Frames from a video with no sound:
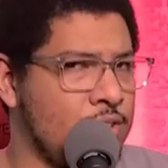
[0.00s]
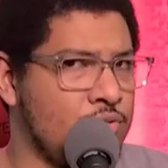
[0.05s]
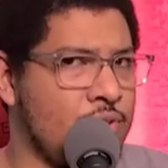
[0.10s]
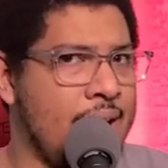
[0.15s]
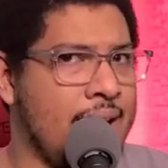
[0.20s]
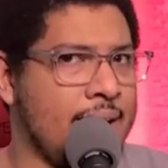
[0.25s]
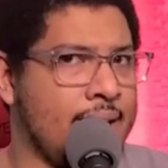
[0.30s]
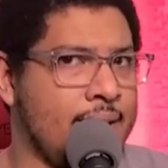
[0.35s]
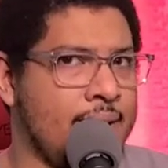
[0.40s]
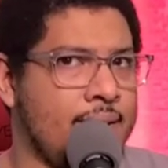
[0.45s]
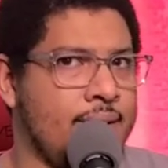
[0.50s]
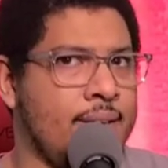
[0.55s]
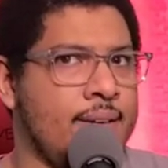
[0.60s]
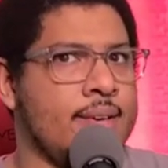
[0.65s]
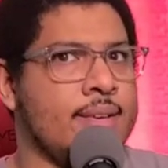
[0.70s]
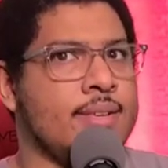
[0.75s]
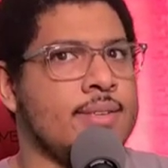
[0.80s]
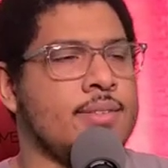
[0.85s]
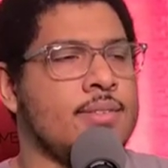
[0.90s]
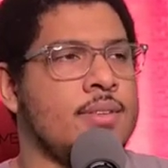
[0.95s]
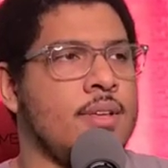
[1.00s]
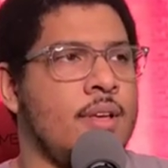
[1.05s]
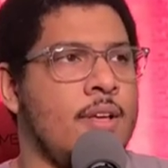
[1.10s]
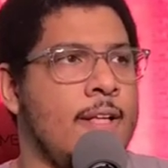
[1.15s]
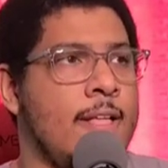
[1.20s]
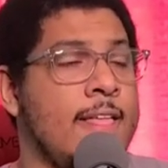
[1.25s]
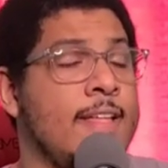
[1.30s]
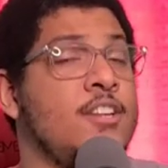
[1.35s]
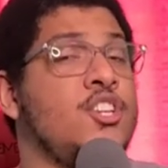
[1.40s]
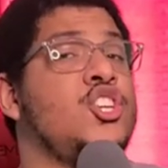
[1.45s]
rec is
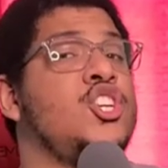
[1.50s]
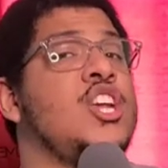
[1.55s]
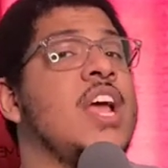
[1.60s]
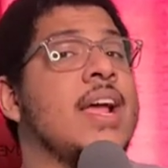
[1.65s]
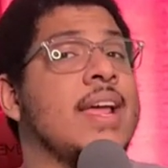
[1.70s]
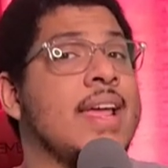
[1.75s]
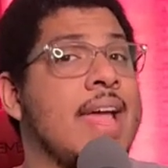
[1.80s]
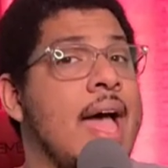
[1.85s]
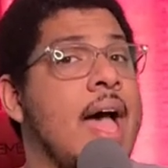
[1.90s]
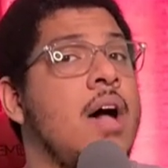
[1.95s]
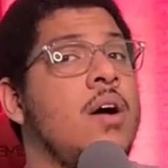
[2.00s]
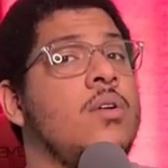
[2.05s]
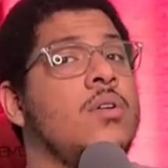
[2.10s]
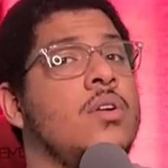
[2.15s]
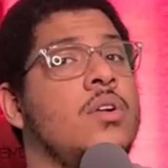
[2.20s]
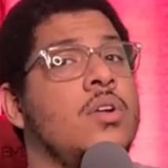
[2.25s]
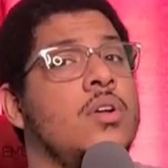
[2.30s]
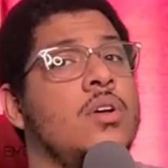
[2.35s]
check out